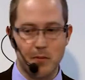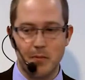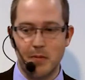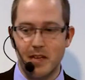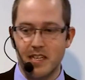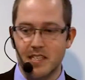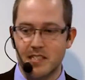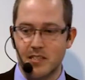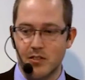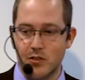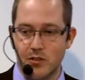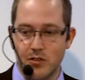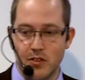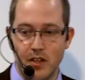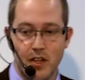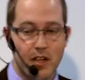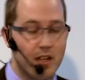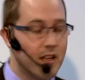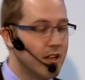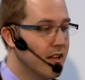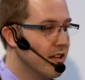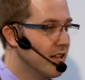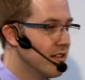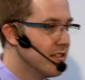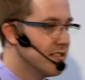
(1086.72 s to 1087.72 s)
are based on
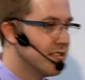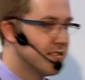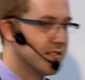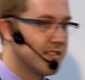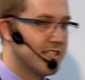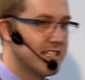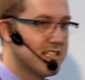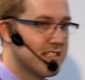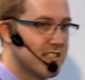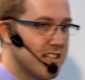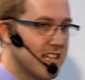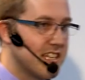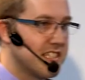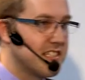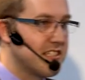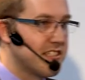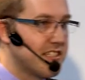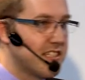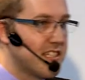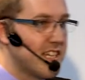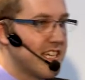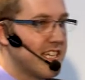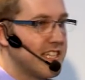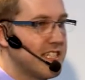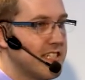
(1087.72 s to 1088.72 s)
this
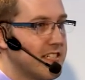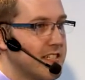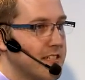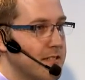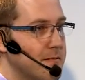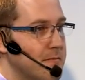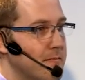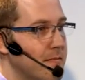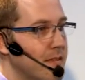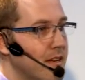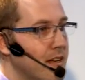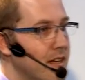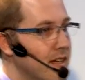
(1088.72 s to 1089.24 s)
legislation,